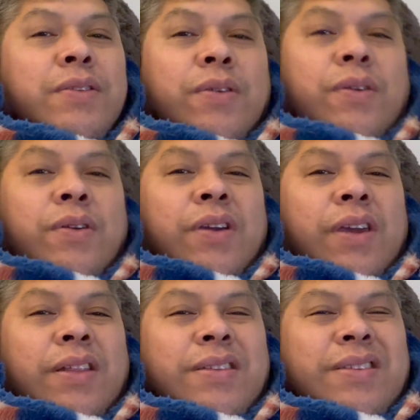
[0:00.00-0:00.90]
So
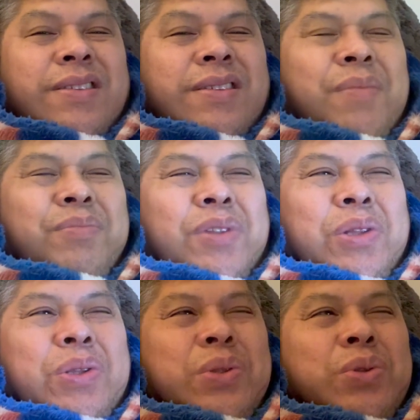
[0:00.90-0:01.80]
it's
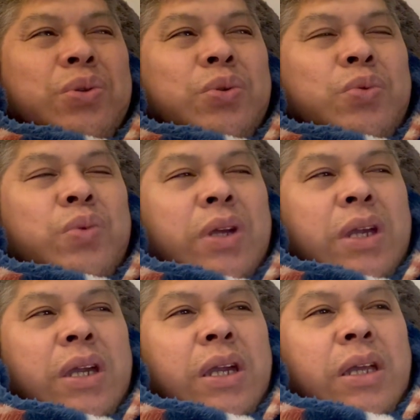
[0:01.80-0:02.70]
something to do
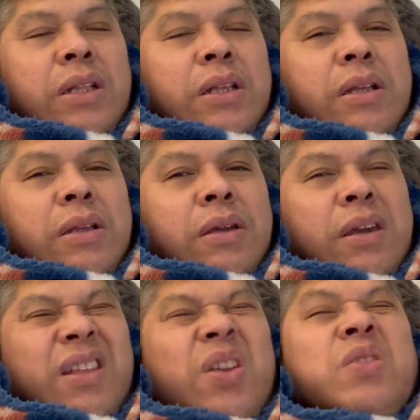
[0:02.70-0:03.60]
with,
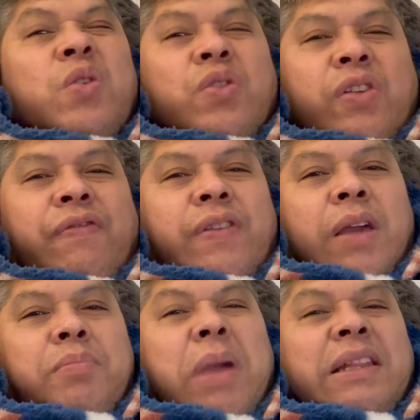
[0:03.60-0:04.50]
it's a sort of
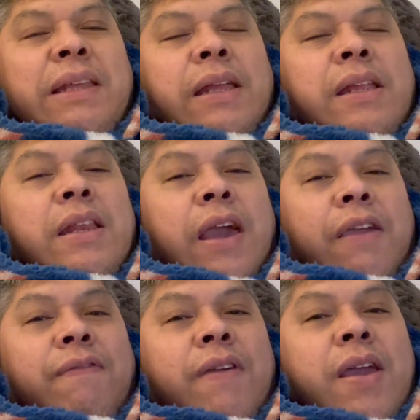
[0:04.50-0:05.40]
like my daily
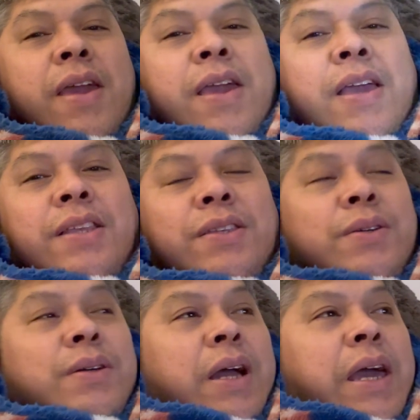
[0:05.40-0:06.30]
life. So